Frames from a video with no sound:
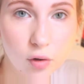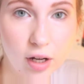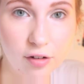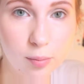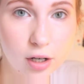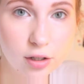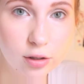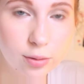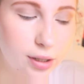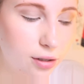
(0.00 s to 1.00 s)
Okay, I've brought
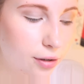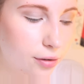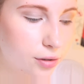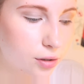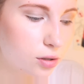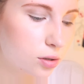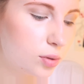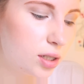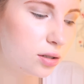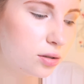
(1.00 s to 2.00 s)
you a little bit closer so
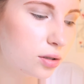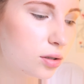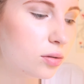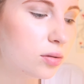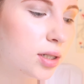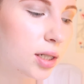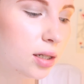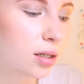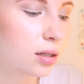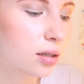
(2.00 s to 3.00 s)
we can do
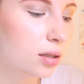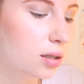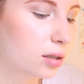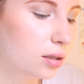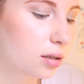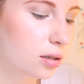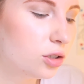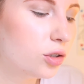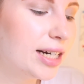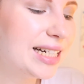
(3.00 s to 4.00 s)

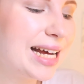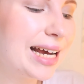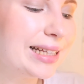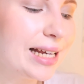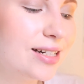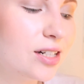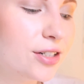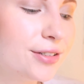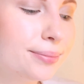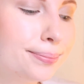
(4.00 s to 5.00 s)
the dreaded eyeliner.